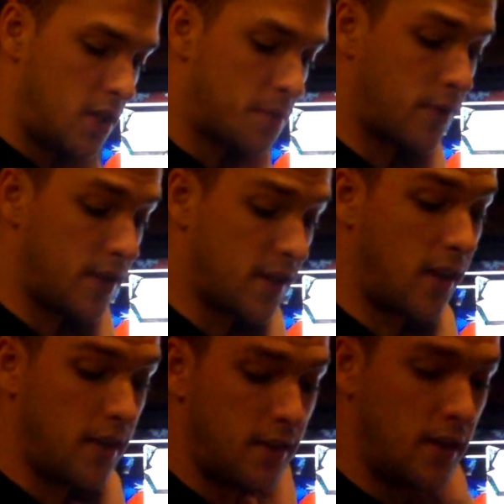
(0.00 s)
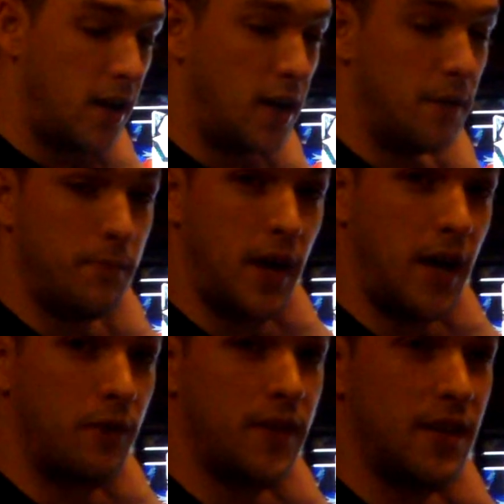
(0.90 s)
He's pretty solid. Um,
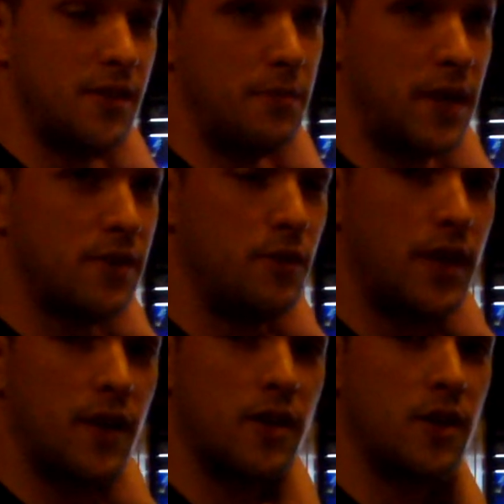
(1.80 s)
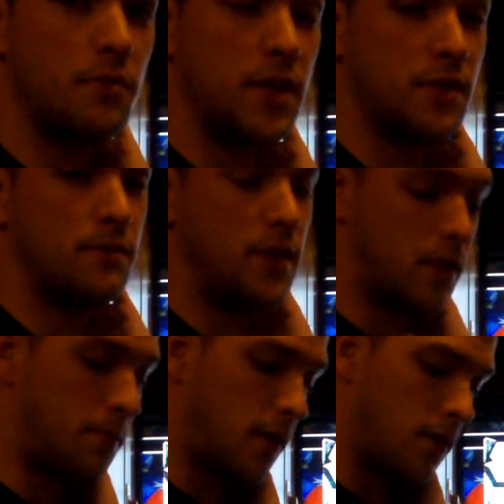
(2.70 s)
I don't think he's the best new character, but he's,
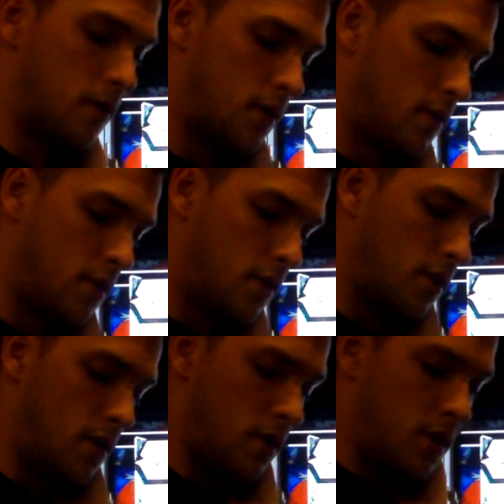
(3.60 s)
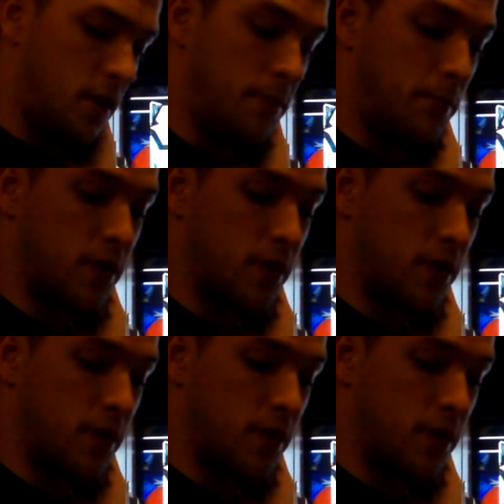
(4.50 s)
he's up there. Then